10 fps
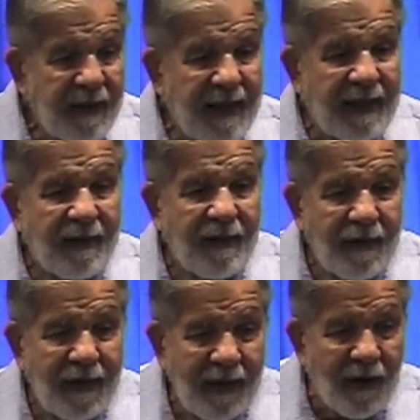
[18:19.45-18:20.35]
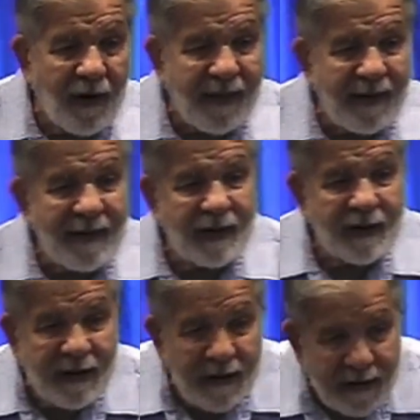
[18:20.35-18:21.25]
the earth and the
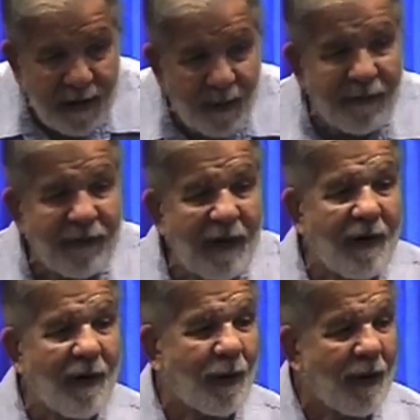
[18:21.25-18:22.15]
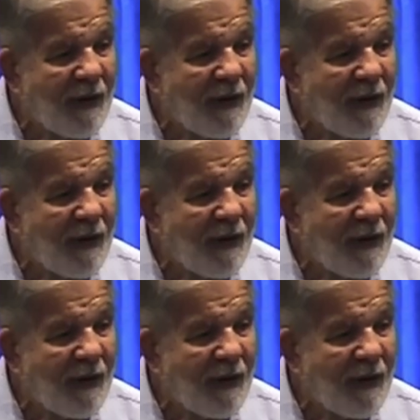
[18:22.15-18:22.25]
system of the earth